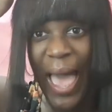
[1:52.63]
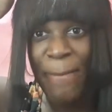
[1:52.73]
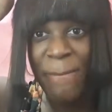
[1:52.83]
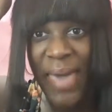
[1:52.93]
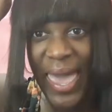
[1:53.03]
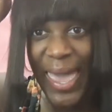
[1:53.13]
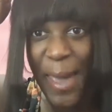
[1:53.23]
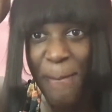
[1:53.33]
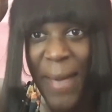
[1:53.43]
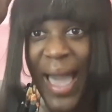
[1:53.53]

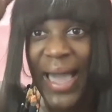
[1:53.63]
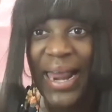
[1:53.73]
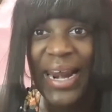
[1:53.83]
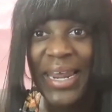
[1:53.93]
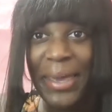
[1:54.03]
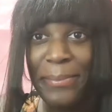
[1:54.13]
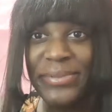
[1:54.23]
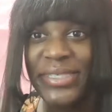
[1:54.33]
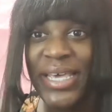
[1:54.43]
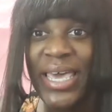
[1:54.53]
made my
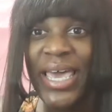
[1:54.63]
clips.